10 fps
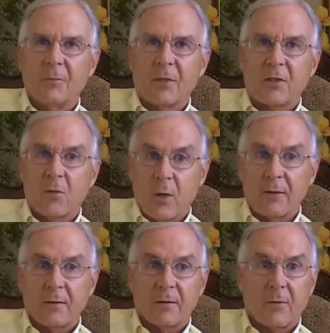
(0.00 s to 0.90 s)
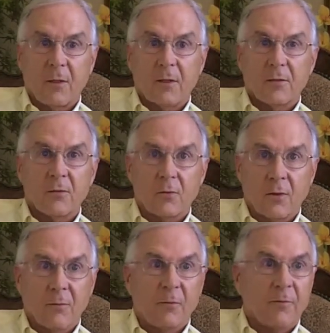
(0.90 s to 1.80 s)
But it's quite a
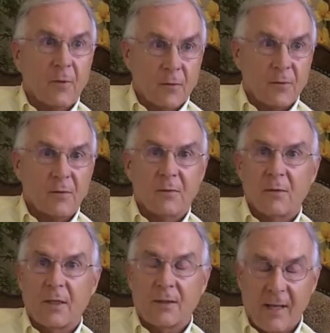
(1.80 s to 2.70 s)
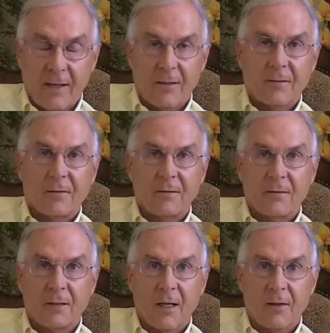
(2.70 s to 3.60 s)
consortium of folks and talent
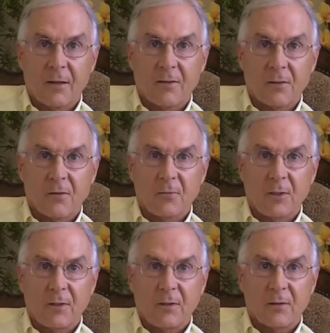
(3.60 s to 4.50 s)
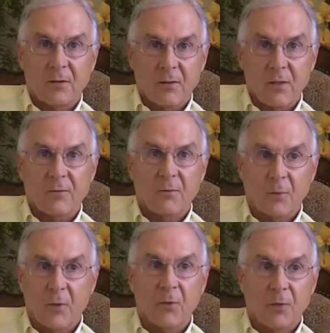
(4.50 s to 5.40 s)
that I think is going to be
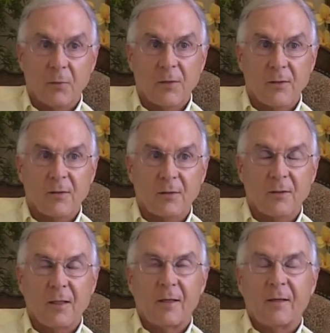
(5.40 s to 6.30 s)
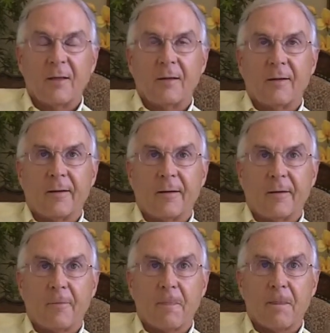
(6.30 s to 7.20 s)
successful in recruiting business.
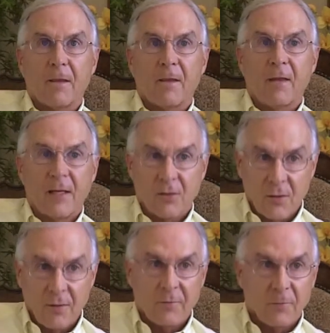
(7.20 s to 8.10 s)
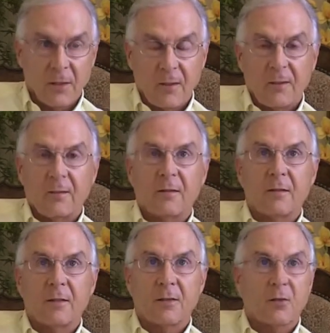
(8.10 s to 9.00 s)
That's good for me.
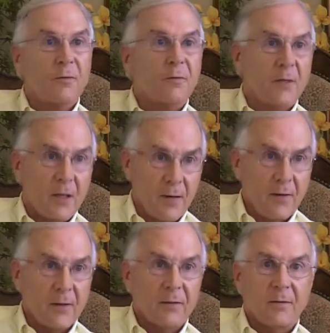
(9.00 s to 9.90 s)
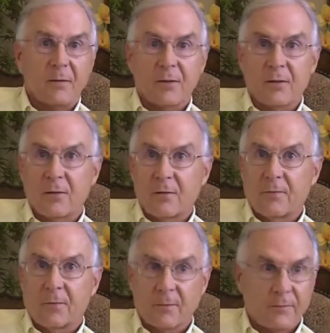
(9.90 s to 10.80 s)
It's good for the area. It's
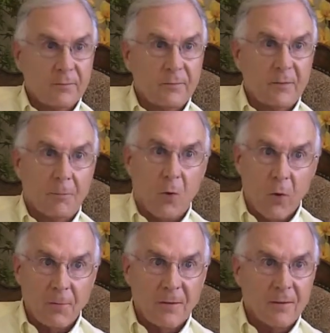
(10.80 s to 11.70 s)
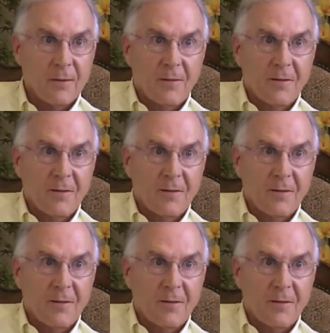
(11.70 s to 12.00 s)
good for employment.